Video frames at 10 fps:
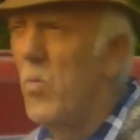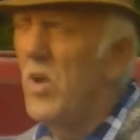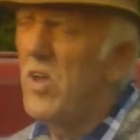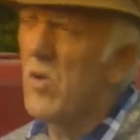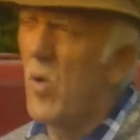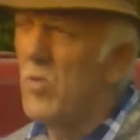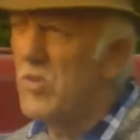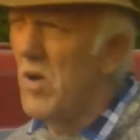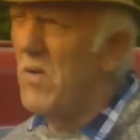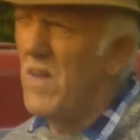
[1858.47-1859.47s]
woolly
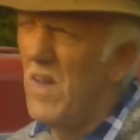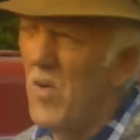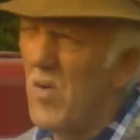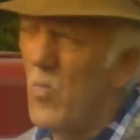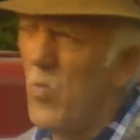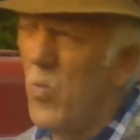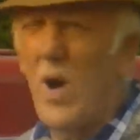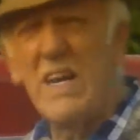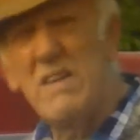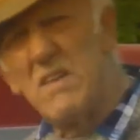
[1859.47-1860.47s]
coats on and they look
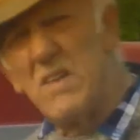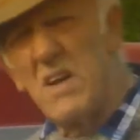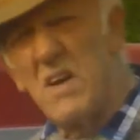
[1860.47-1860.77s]
white and they